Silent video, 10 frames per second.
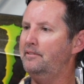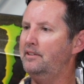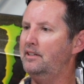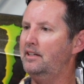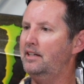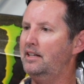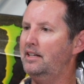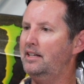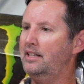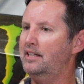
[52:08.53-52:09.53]
Mm-hmm.
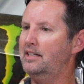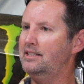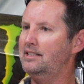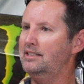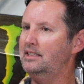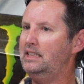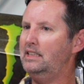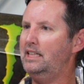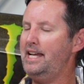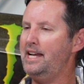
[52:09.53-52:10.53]

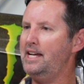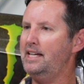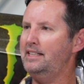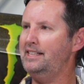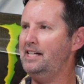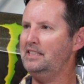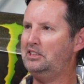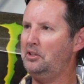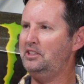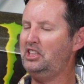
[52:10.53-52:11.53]
And uh,
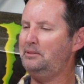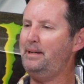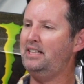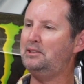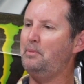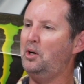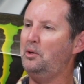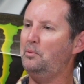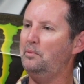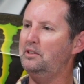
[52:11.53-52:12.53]
so it's just being
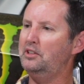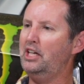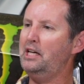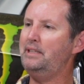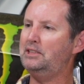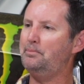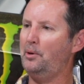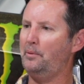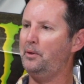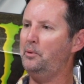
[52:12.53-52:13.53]
smart, trying to be
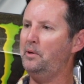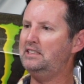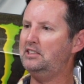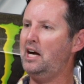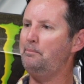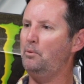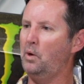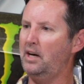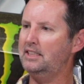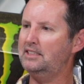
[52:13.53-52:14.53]
smart with who I stop,
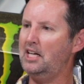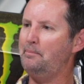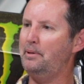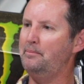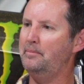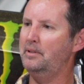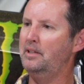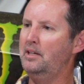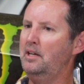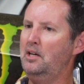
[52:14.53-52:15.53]
where I stop them,
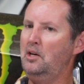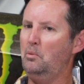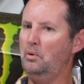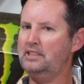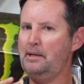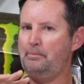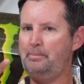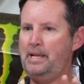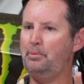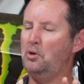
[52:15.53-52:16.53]
what type
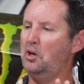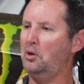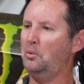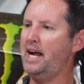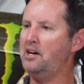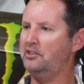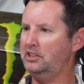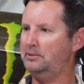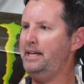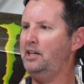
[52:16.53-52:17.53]
of people are around,
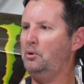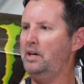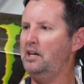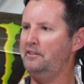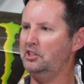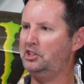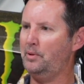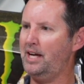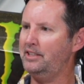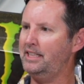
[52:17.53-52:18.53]
just being aware of your
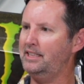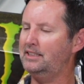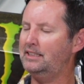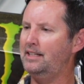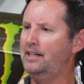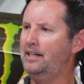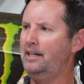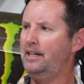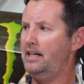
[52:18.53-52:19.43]
surroundings. Yeah.